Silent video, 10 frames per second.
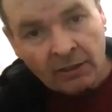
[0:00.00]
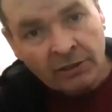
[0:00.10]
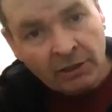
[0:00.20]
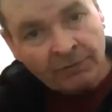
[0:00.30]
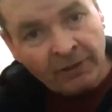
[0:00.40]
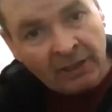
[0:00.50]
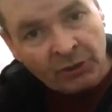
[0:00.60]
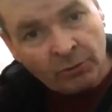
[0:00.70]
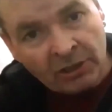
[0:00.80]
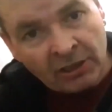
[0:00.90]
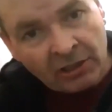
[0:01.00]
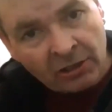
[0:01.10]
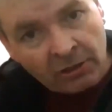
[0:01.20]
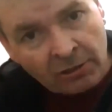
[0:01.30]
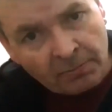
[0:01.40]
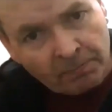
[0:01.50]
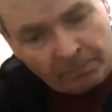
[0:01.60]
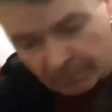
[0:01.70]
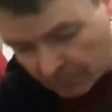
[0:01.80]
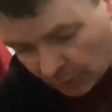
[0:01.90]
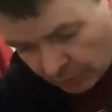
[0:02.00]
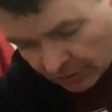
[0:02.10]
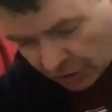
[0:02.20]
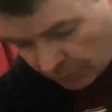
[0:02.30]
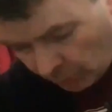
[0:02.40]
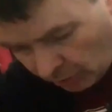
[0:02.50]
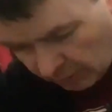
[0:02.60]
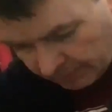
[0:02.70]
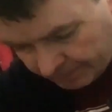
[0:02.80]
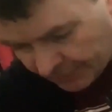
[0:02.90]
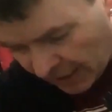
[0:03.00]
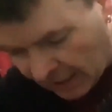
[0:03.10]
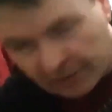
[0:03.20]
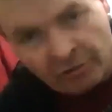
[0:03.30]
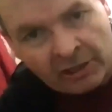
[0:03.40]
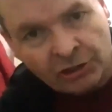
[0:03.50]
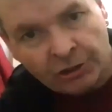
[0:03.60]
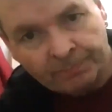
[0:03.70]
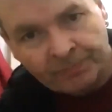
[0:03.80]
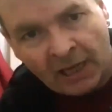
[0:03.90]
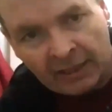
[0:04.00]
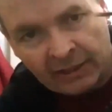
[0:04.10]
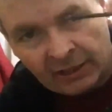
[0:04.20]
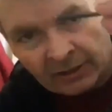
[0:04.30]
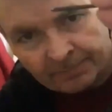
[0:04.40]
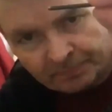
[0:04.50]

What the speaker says: Just feel it, so just using a small Allen wrench, Allen key,